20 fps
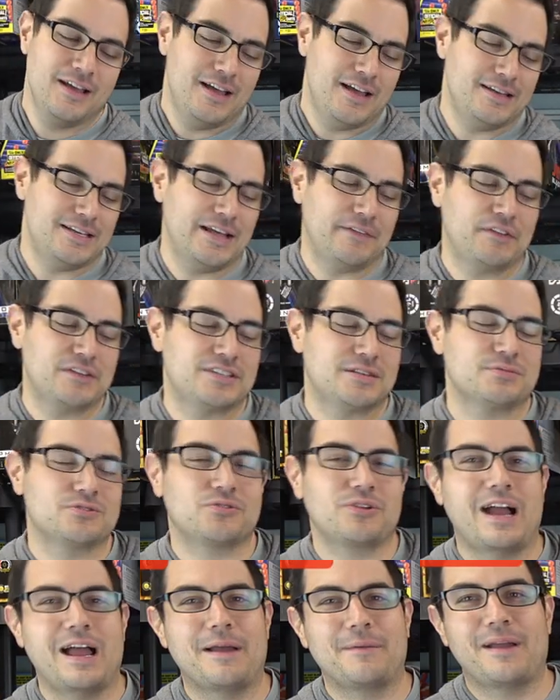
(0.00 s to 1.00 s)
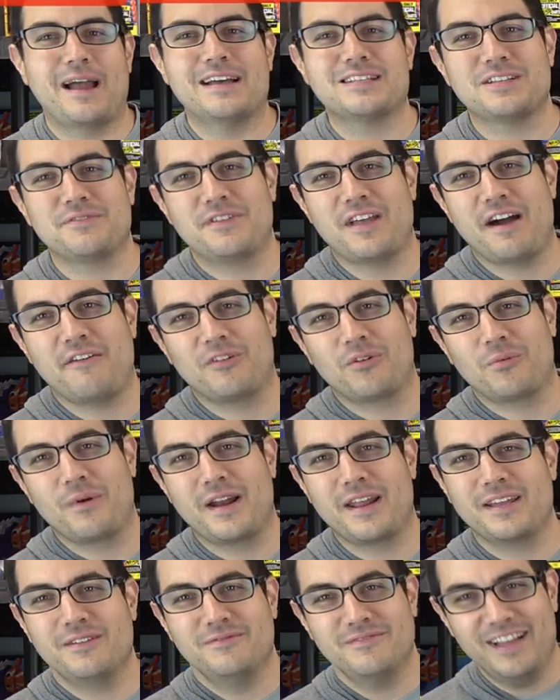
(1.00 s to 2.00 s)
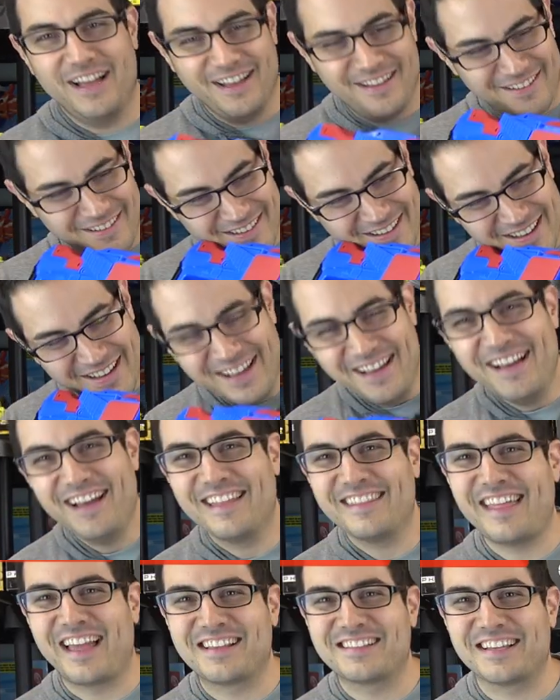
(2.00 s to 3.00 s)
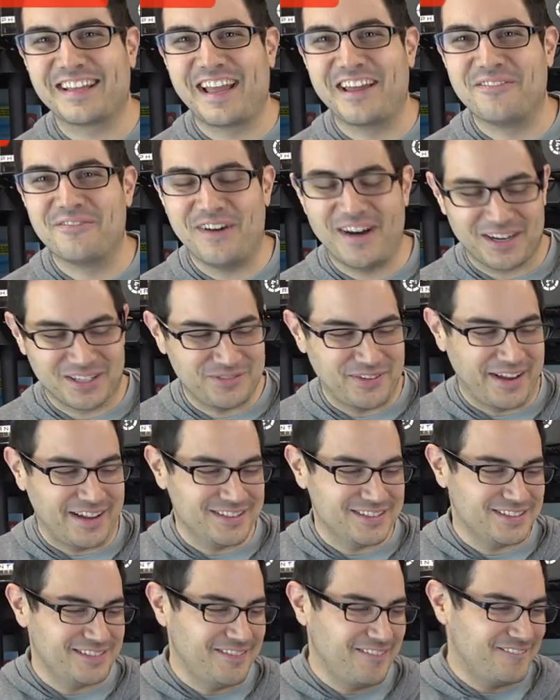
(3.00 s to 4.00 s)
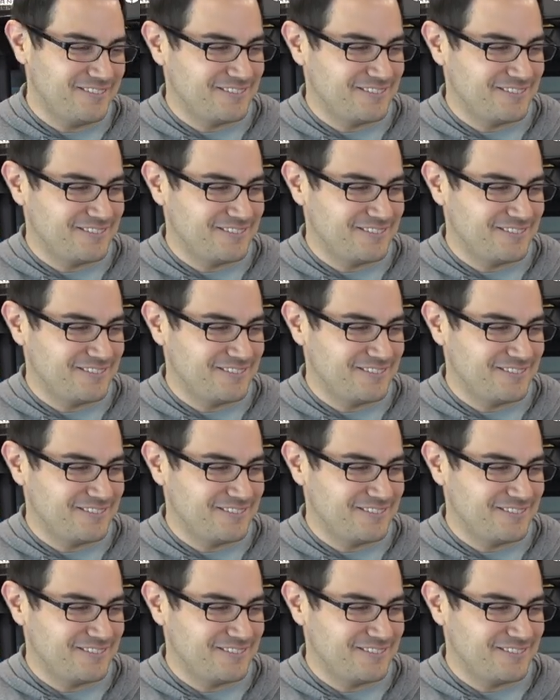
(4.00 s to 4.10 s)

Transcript: And definitely subscribe, guys, if you haven't already. Thanks again, Fox fans.